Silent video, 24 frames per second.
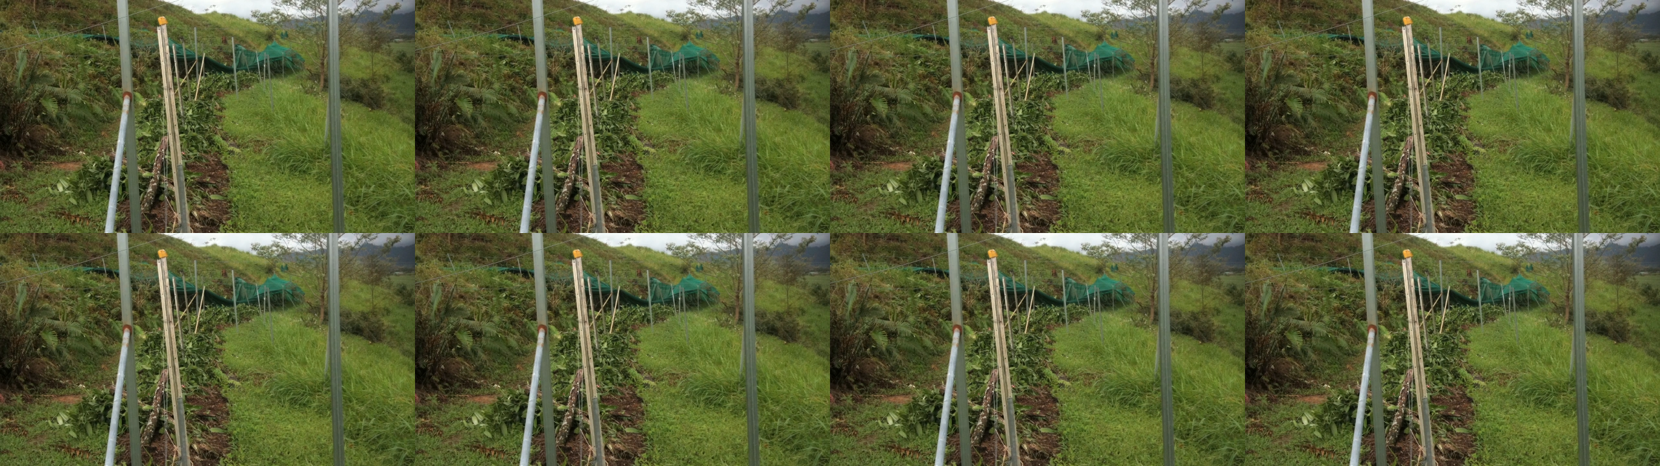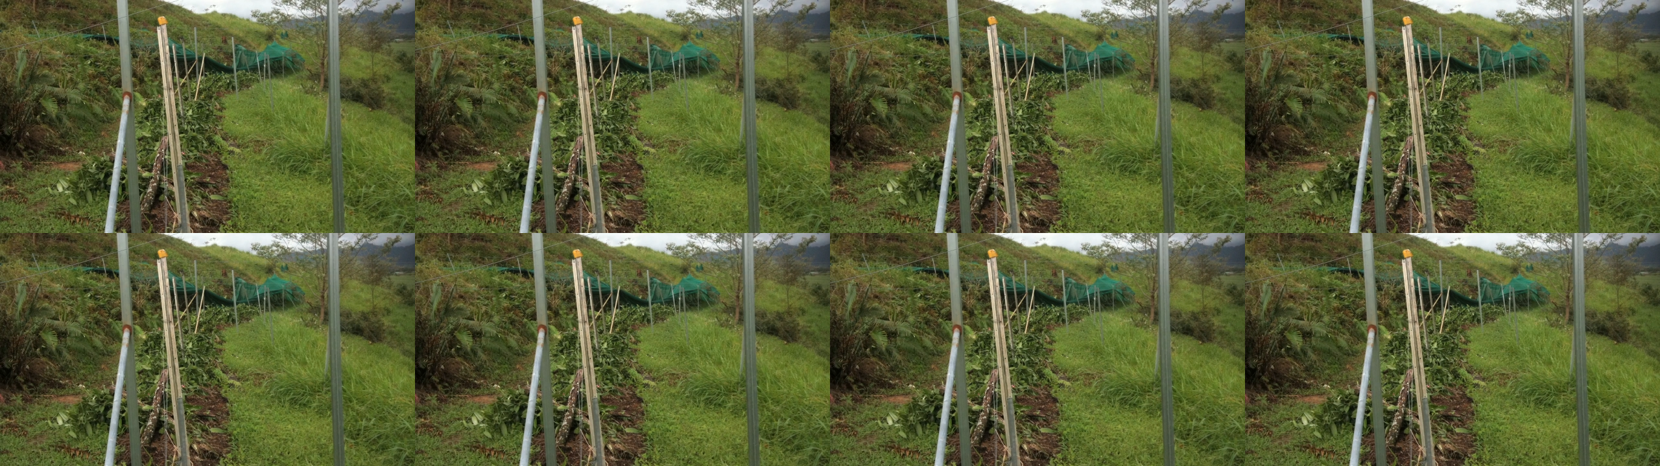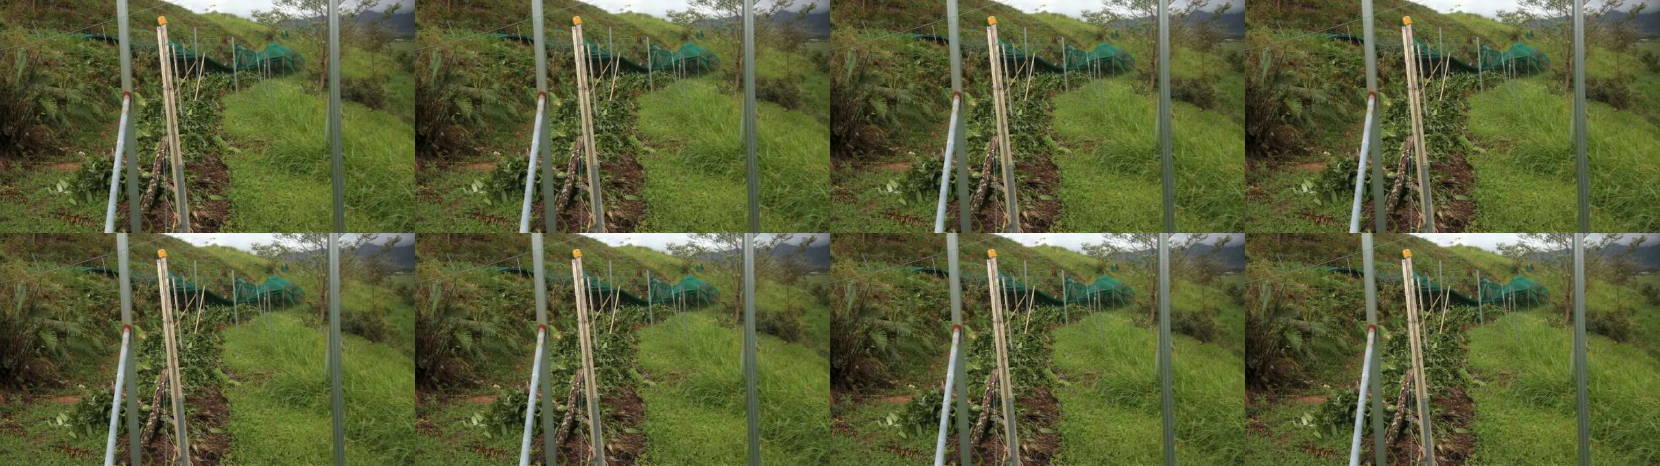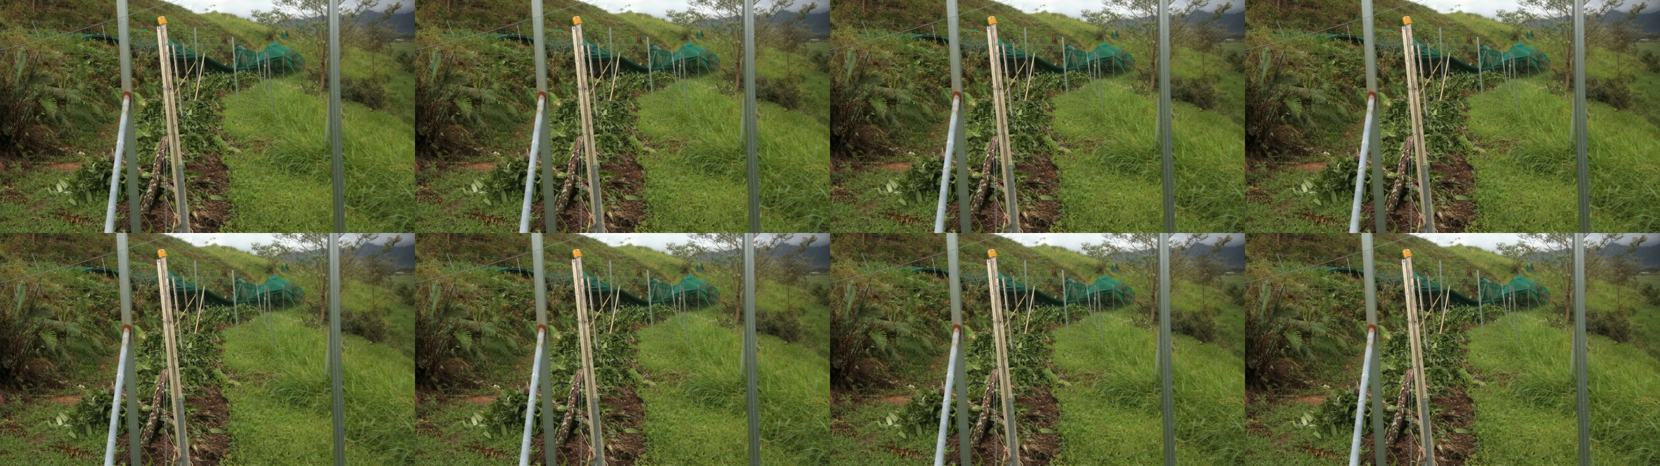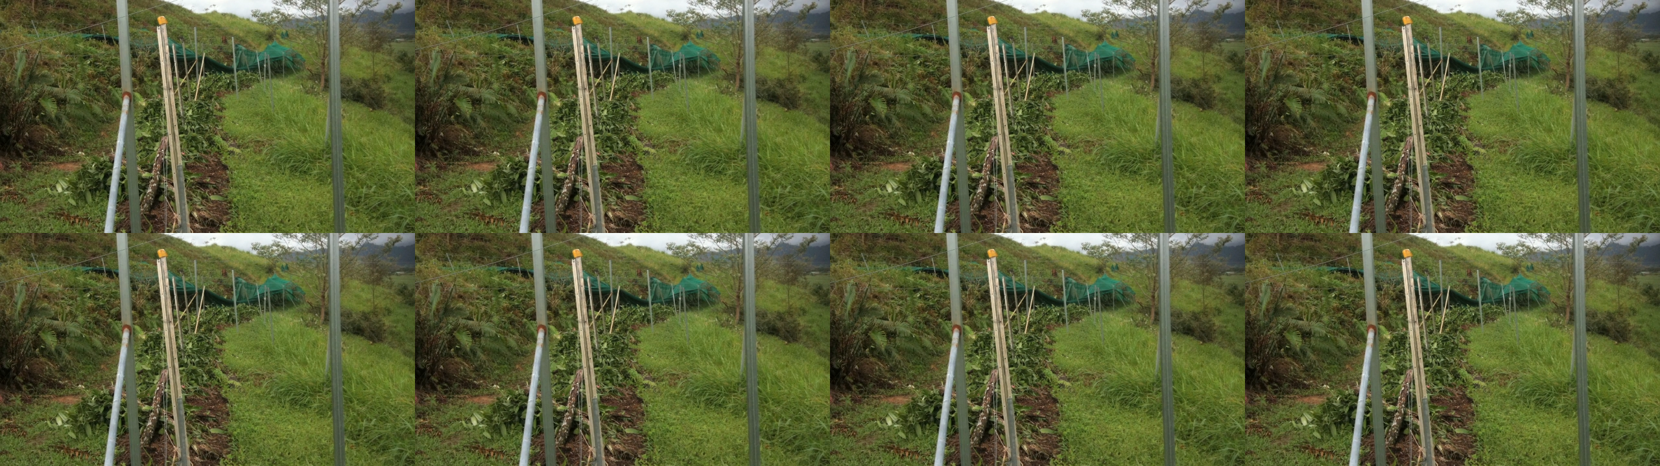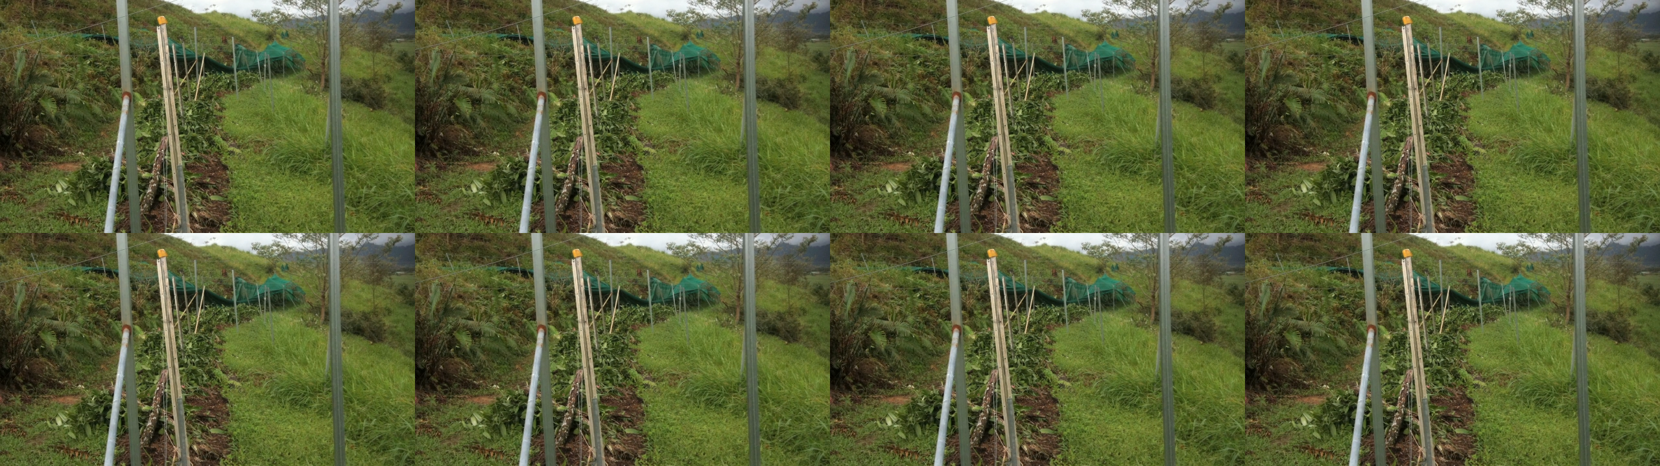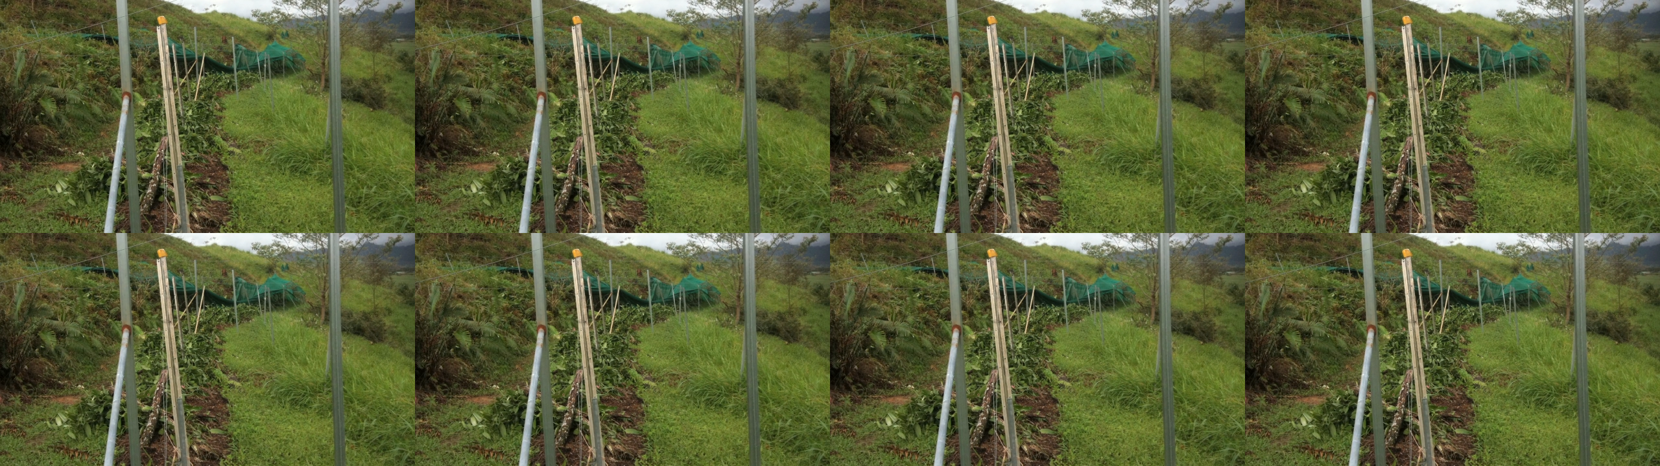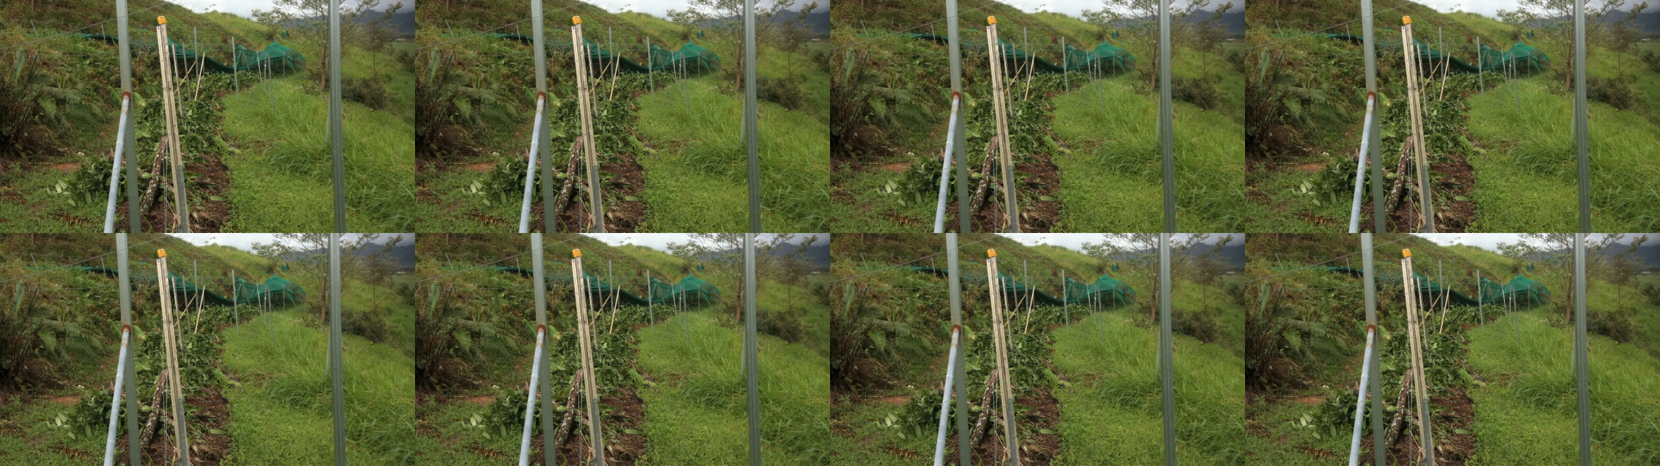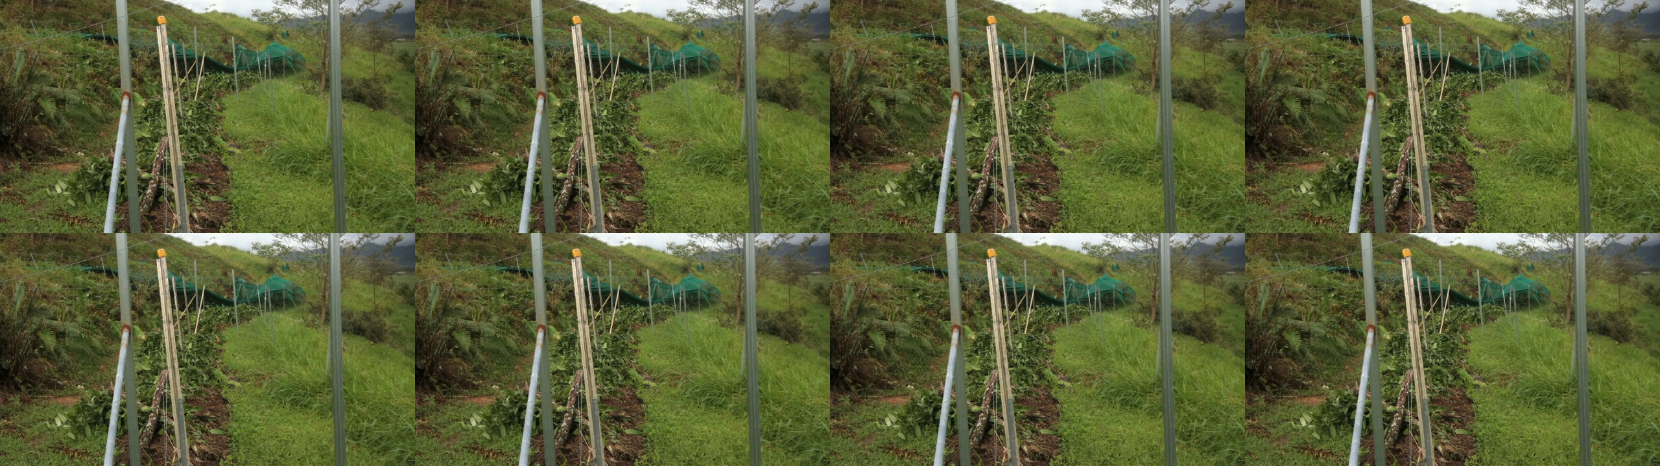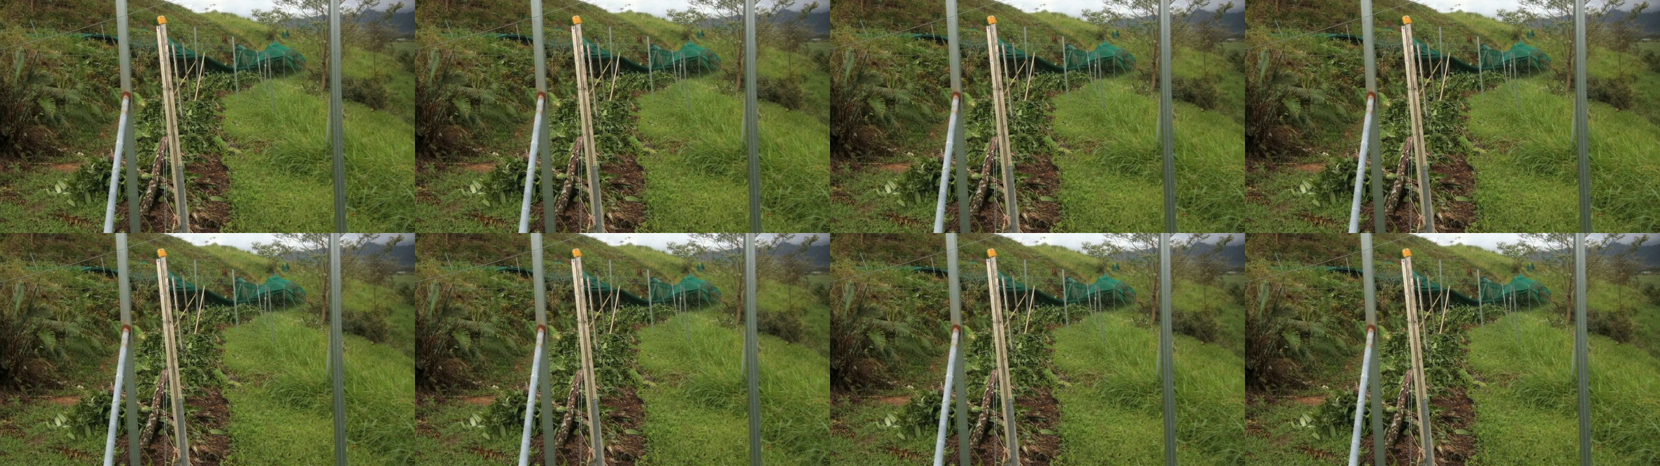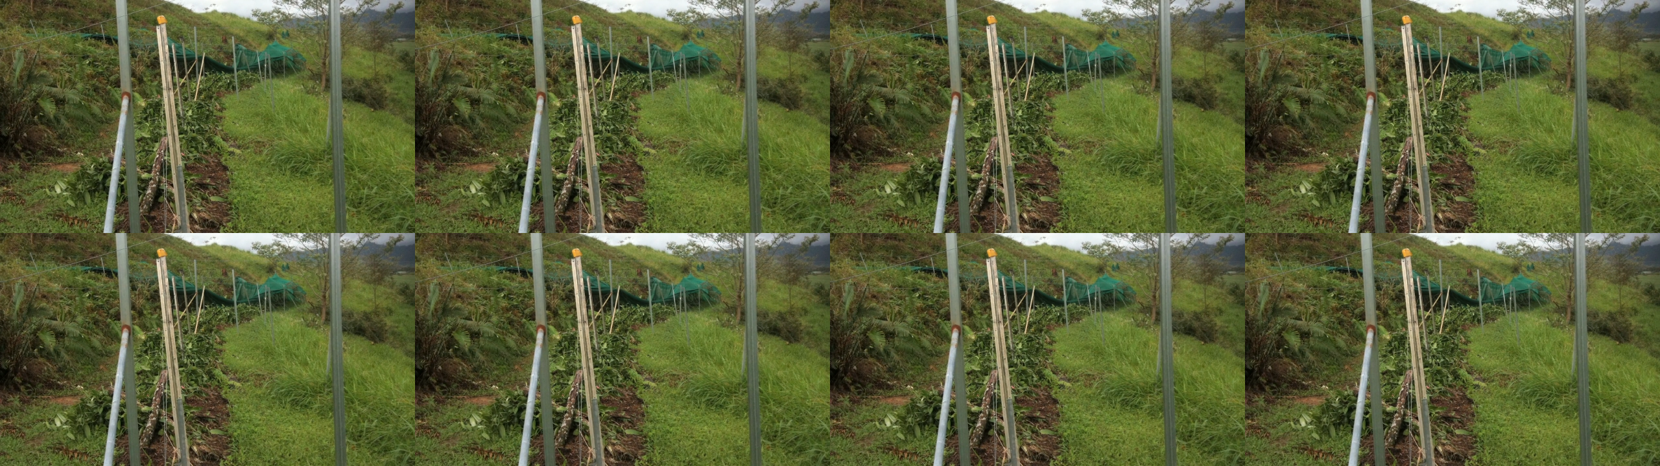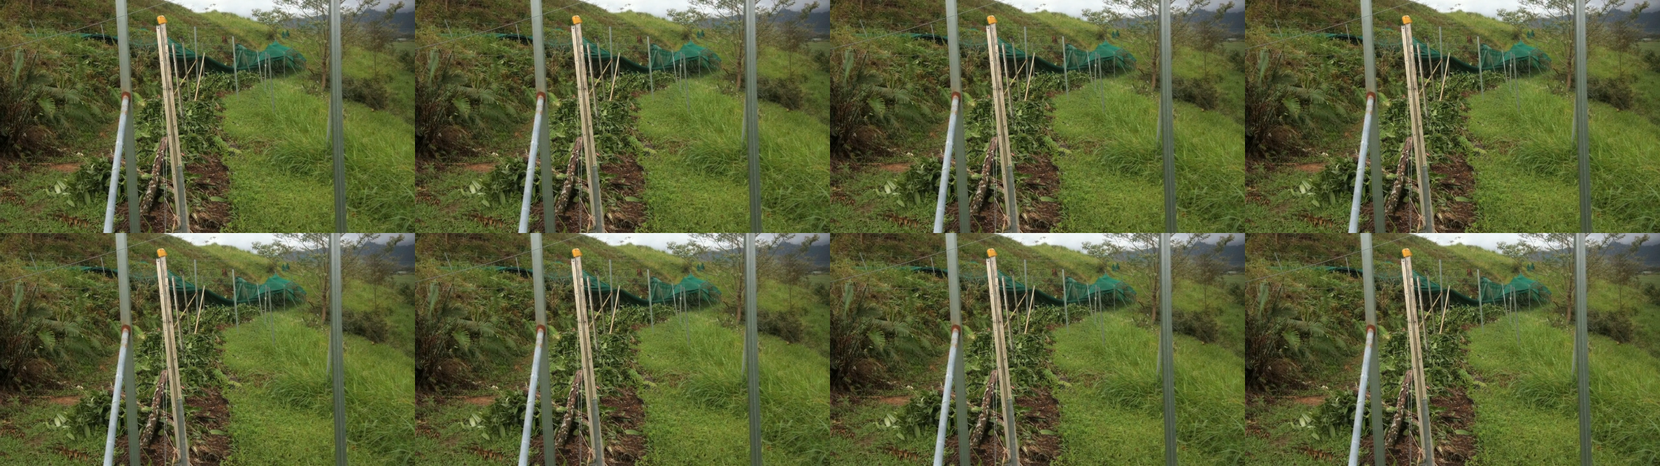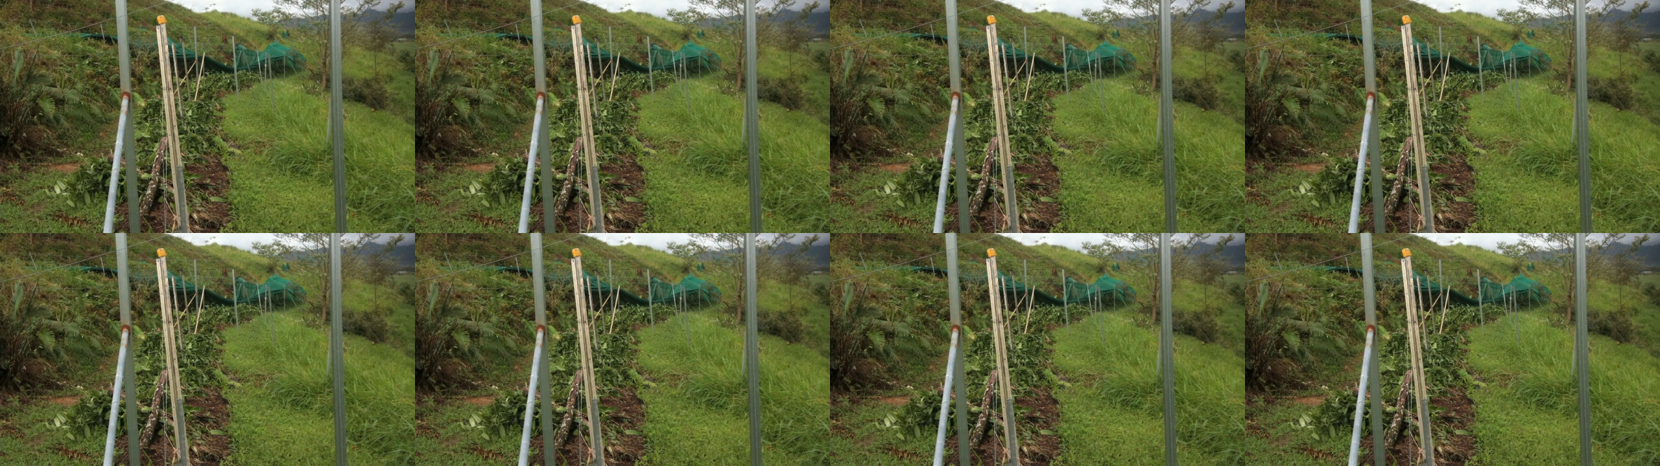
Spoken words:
No face is visible, so there are no lips to read.